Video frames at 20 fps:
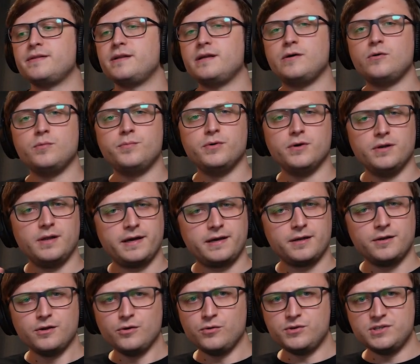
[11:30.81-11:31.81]
then I will put like a
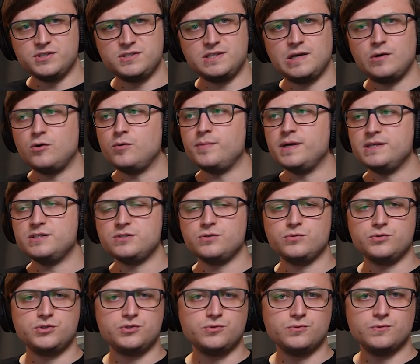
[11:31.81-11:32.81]
notice out on my
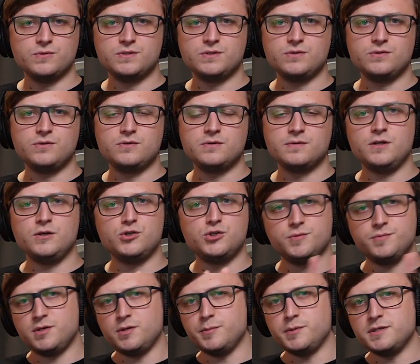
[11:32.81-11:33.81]
socials or the
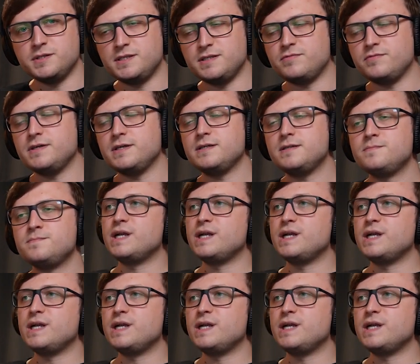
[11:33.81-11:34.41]
YouTube community feed.